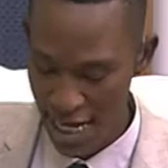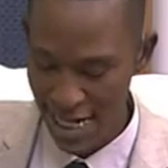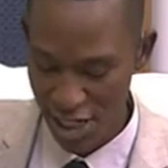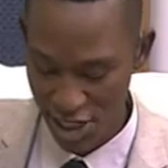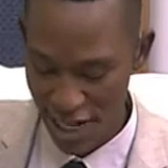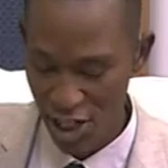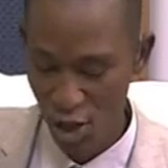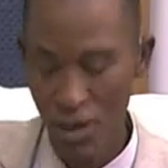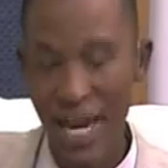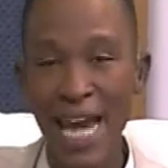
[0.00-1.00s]

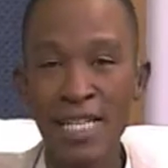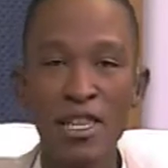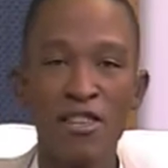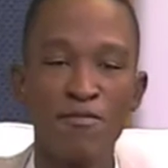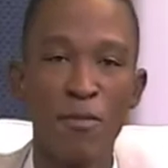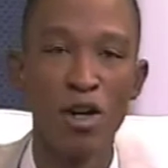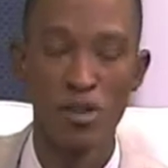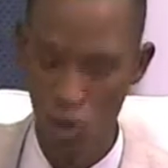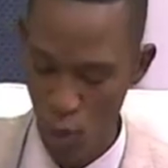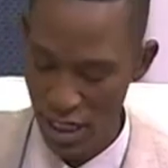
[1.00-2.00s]
legislation on the 18th of
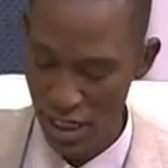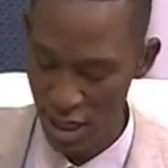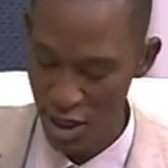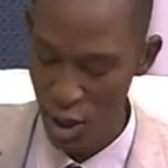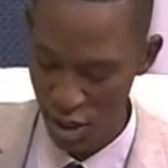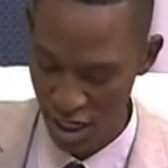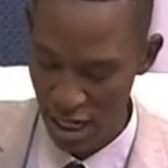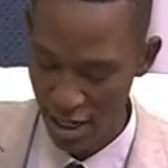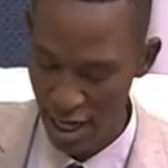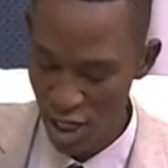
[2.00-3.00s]
March of
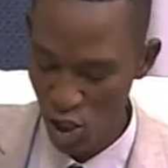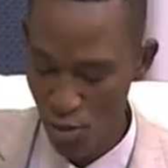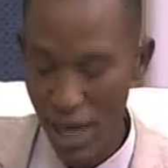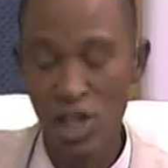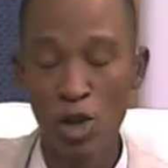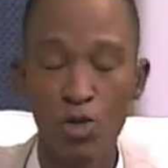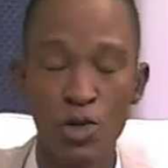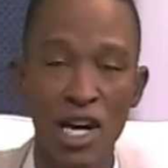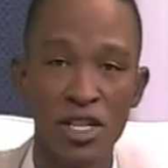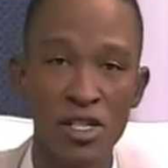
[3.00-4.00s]
2013 to make salt
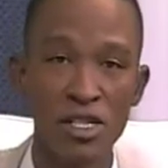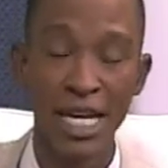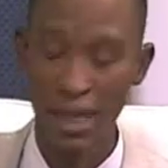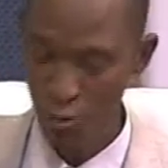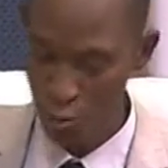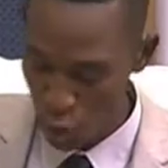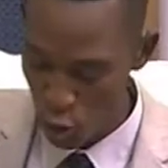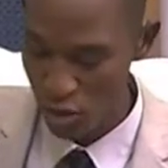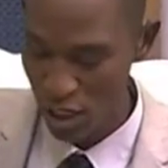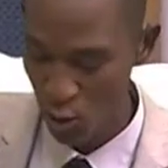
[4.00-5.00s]
reduction in the
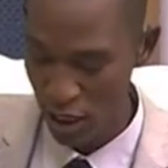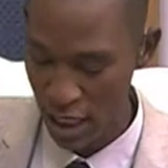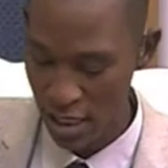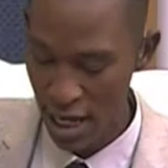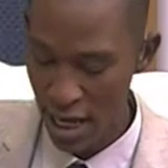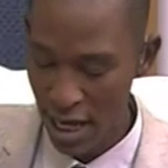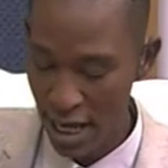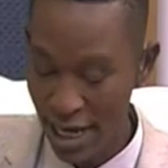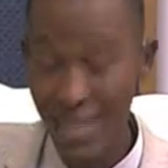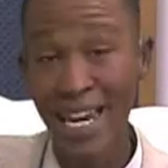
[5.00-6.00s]
foods that we eat
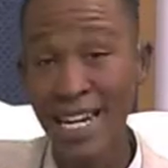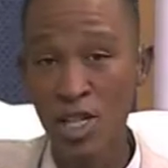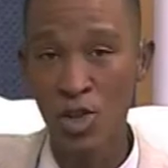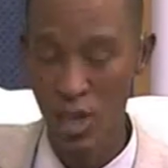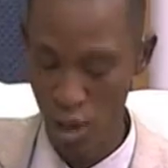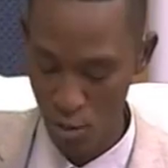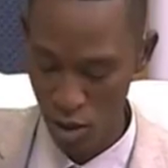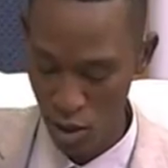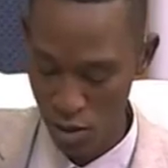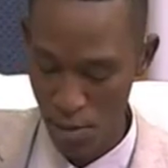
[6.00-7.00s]
uh, in the industry that are
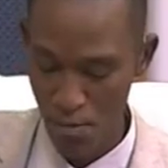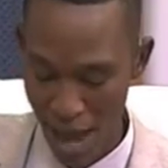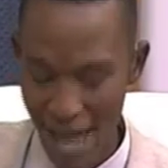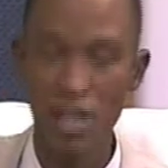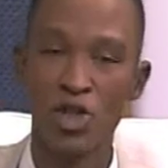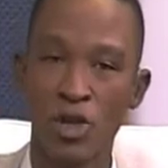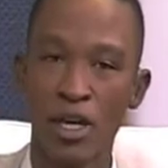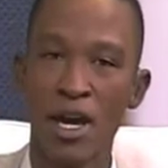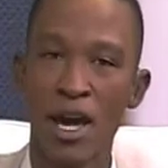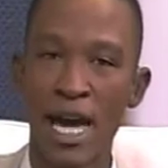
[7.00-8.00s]
produced
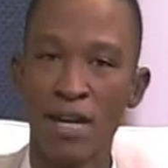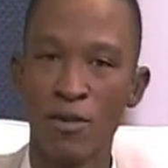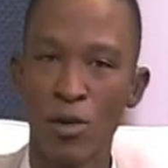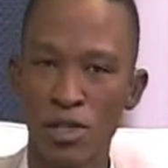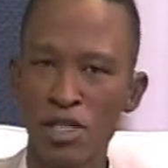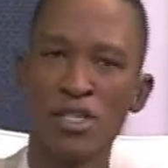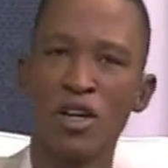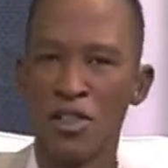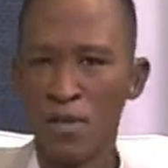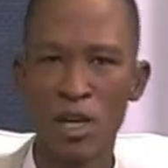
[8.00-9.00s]
mandatory. And of course, this is a
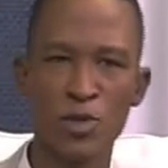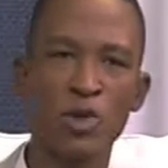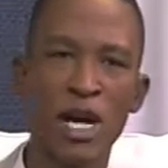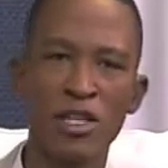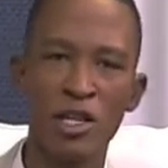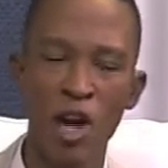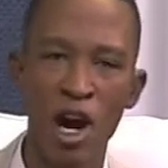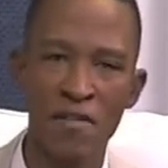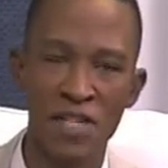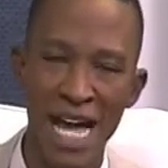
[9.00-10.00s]
good thing because we're trying to look
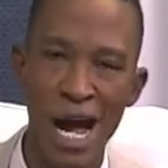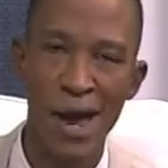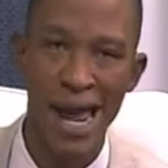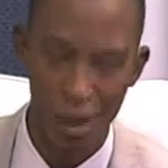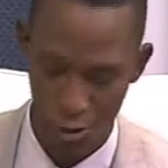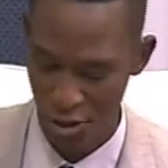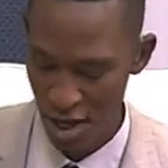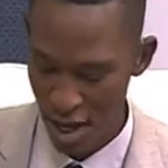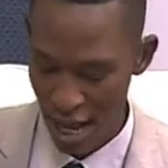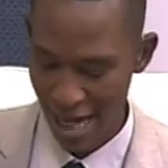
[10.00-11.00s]
after our
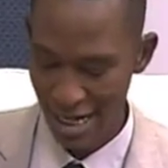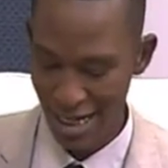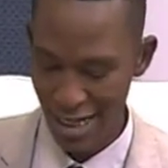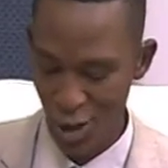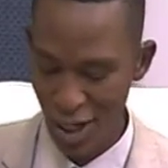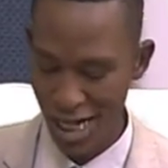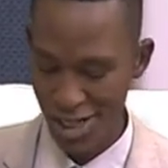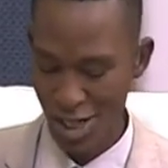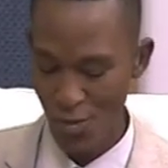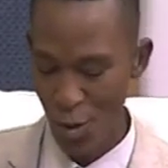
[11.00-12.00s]
health. And uh, joining
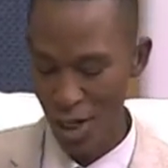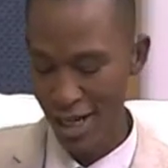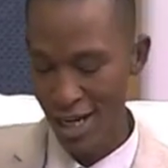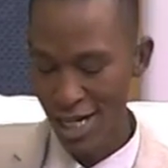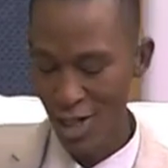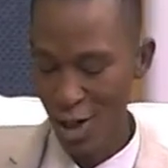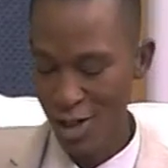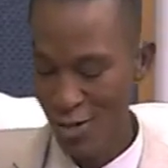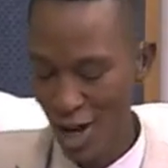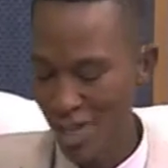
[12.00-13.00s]
us this morning,
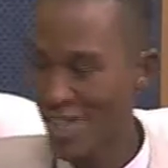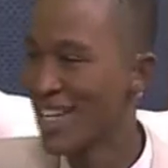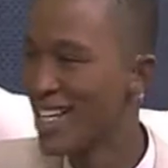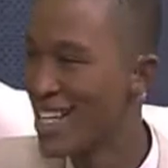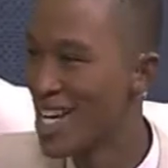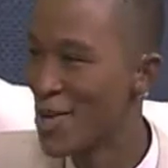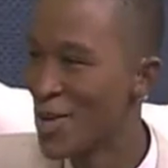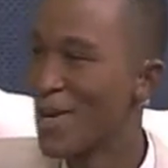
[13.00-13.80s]
Dr. Vash Singh, one